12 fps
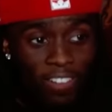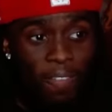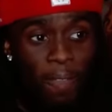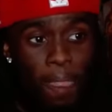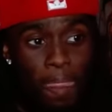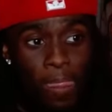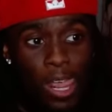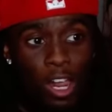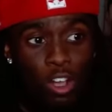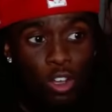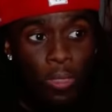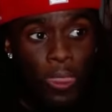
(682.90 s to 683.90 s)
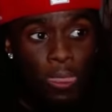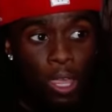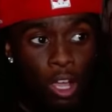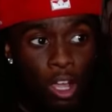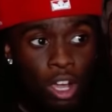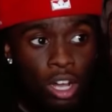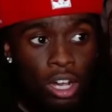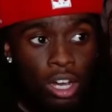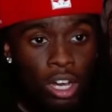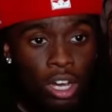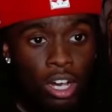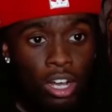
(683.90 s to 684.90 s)
My stylist just got me this one.
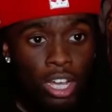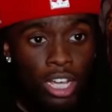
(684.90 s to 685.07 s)
Sorry.